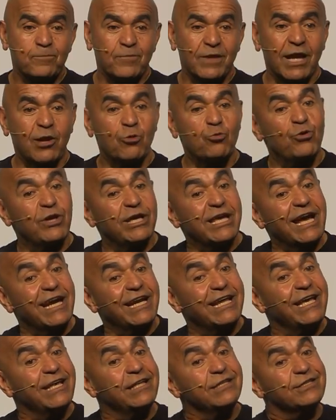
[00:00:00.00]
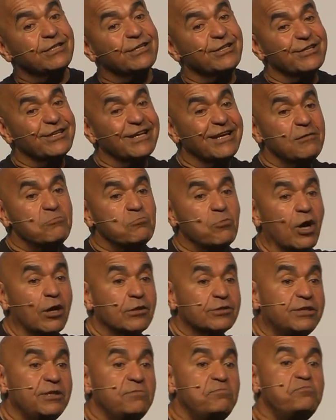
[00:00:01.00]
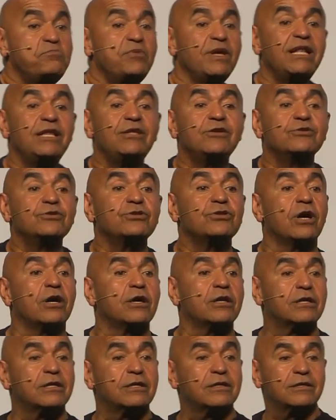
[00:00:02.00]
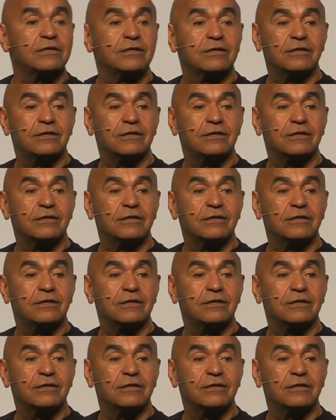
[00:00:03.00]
and we can enter a multi-billion dollar